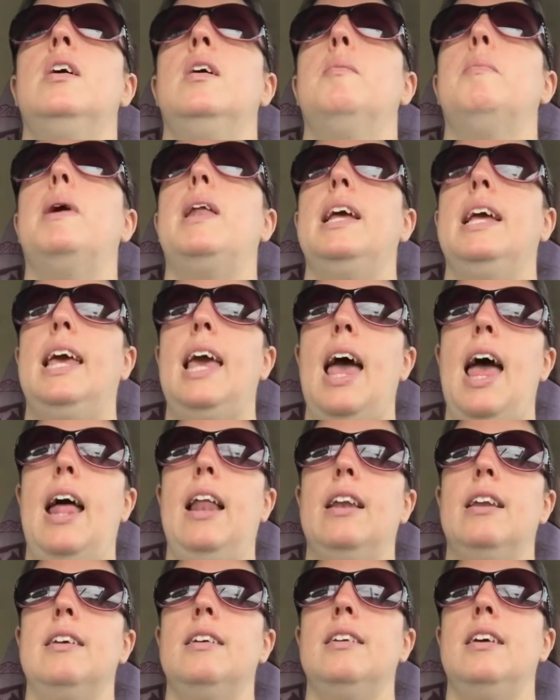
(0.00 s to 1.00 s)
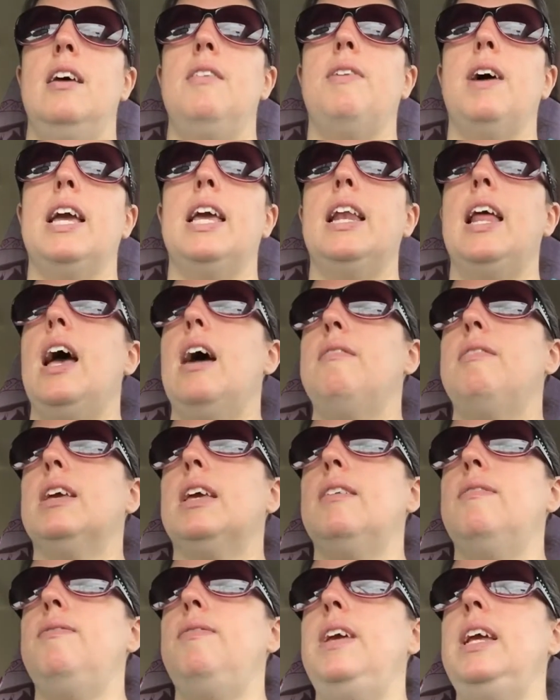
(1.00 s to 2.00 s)
But again, if I can have the
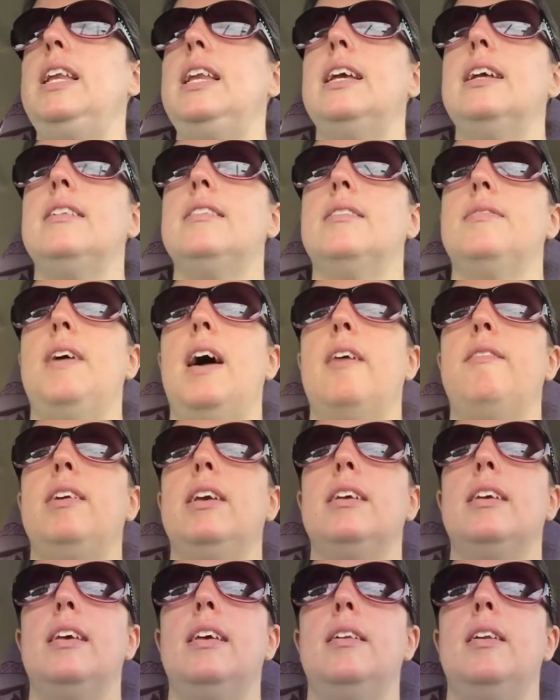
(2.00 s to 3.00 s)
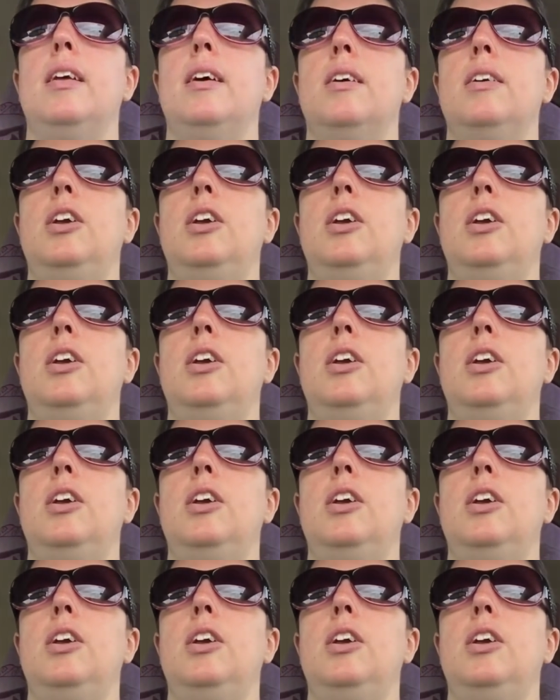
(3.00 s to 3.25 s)
convenience of having it,